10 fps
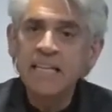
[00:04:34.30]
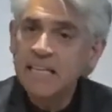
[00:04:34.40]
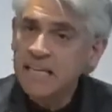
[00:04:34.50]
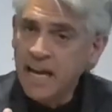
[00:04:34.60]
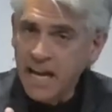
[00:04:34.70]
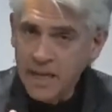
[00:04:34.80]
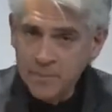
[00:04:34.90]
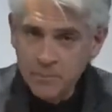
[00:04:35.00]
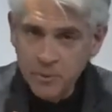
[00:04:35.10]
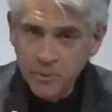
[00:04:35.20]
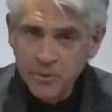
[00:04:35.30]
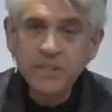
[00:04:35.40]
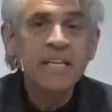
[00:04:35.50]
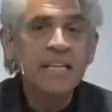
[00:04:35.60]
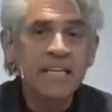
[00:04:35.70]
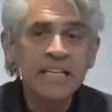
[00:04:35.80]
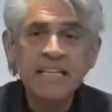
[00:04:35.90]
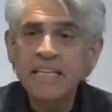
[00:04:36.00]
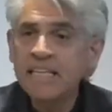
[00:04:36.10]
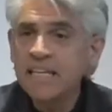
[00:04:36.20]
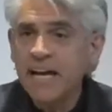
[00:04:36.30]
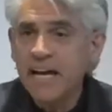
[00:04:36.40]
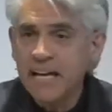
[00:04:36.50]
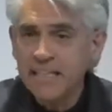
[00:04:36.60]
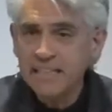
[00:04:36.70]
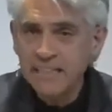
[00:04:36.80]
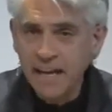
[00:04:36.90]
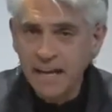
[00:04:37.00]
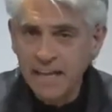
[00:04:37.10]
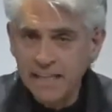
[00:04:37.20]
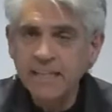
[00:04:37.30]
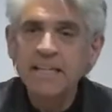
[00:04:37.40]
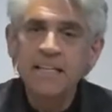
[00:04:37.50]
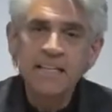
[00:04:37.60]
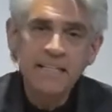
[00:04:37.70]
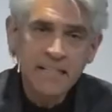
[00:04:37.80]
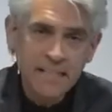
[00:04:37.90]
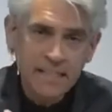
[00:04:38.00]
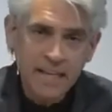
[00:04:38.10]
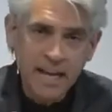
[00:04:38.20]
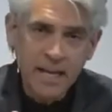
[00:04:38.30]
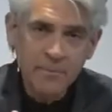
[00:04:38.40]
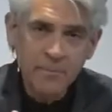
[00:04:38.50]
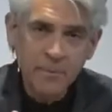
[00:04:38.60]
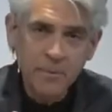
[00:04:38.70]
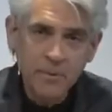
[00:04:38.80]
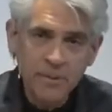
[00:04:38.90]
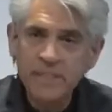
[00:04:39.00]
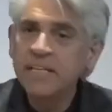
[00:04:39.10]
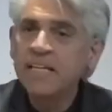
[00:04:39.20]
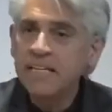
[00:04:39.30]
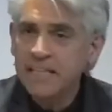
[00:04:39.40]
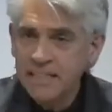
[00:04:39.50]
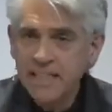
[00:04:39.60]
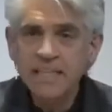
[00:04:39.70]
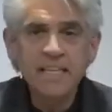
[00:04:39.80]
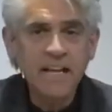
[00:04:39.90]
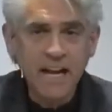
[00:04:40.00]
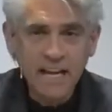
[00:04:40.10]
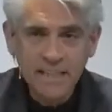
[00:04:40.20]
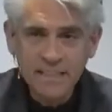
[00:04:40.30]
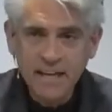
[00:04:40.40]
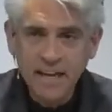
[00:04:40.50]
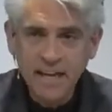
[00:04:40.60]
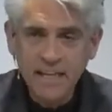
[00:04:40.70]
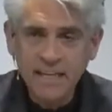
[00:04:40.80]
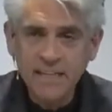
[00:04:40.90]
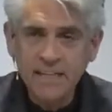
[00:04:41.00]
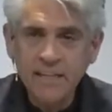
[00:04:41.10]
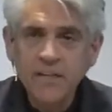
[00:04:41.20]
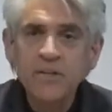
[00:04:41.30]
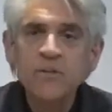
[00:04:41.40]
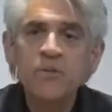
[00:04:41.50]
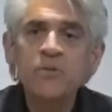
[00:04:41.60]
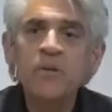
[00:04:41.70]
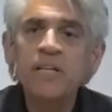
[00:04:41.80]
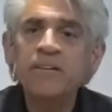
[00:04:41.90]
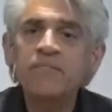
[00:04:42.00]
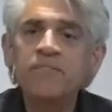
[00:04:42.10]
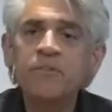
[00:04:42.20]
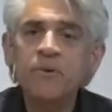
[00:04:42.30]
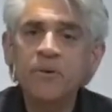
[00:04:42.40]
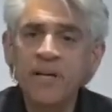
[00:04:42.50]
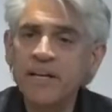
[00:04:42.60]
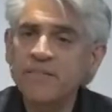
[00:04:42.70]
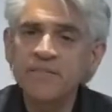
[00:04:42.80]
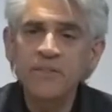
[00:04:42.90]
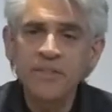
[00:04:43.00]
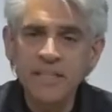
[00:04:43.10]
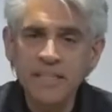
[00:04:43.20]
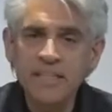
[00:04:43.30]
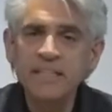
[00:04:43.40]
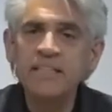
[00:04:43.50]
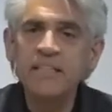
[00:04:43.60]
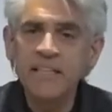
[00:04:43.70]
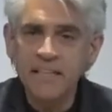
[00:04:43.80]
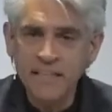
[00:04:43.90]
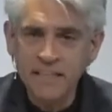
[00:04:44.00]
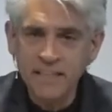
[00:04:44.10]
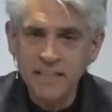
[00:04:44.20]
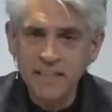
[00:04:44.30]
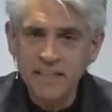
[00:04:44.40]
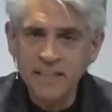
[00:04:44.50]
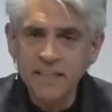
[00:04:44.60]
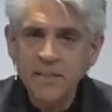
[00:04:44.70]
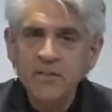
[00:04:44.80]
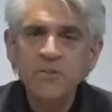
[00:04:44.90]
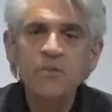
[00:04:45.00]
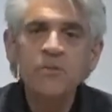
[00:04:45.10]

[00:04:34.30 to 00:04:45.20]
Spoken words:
In thee I'm born, in thee I die, in thee I'm born, in thee I die, to live forever in thee,